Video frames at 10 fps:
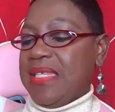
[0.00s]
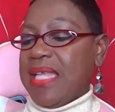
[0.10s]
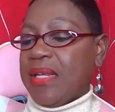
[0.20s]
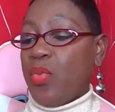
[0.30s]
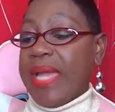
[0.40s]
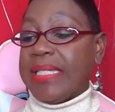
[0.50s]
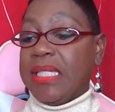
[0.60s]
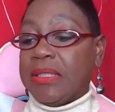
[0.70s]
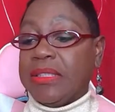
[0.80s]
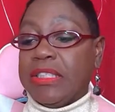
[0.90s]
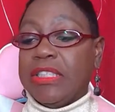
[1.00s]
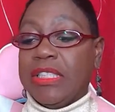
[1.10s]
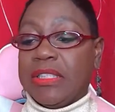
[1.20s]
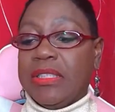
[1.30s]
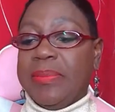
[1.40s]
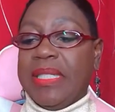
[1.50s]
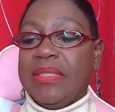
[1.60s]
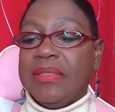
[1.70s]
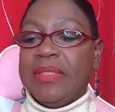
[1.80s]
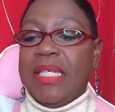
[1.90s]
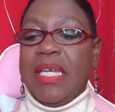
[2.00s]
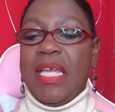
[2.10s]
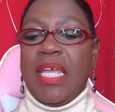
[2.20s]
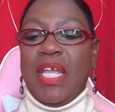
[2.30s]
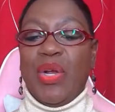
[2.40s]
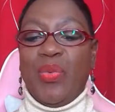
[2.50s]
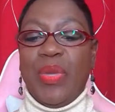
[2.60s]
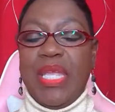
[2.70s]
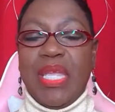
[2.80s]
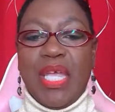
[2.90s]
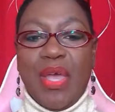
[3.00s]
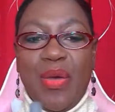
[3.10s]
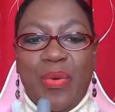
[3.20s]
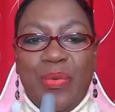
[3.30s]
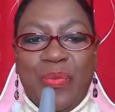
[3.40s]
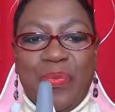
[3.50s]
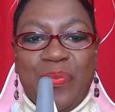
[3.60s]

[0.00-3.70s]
It's not quite knuckle to knuckle, but here we go.